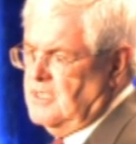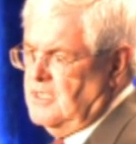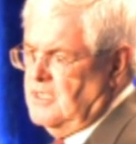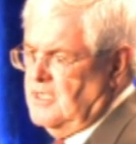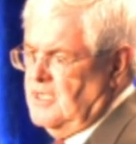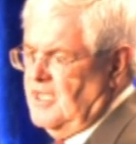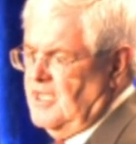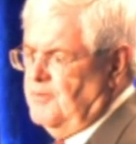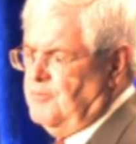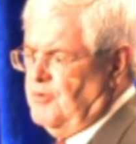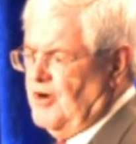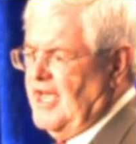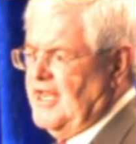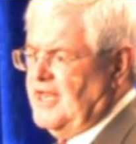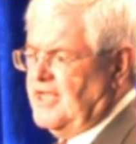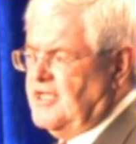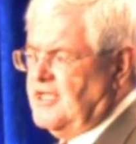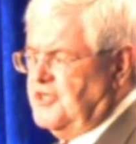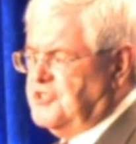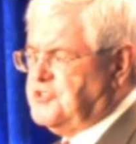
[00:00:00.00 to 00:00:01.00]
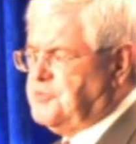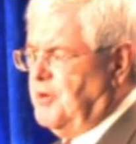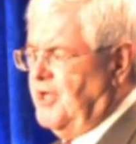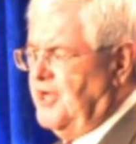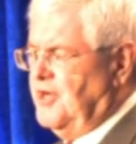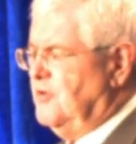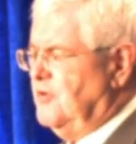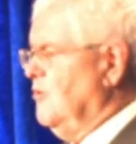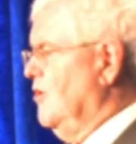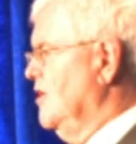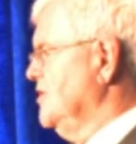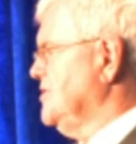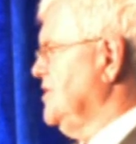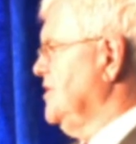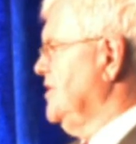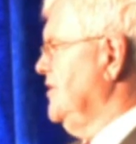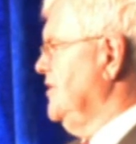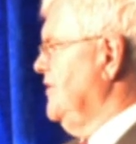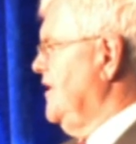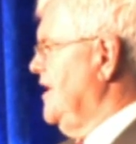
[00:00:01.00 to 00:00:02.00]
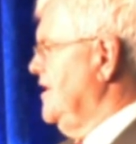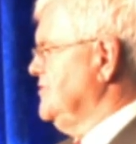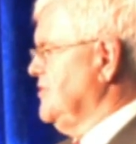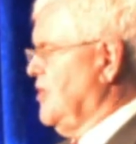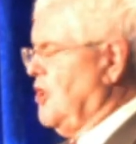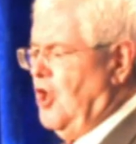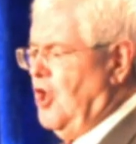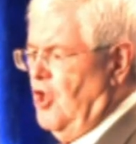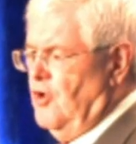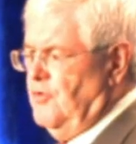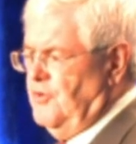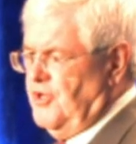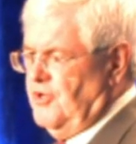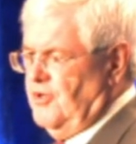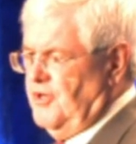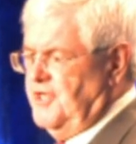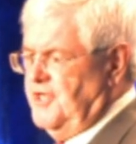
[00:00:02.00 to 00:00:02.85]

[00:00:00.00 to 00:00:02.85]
And Braddock had explained to Washington that as a colonial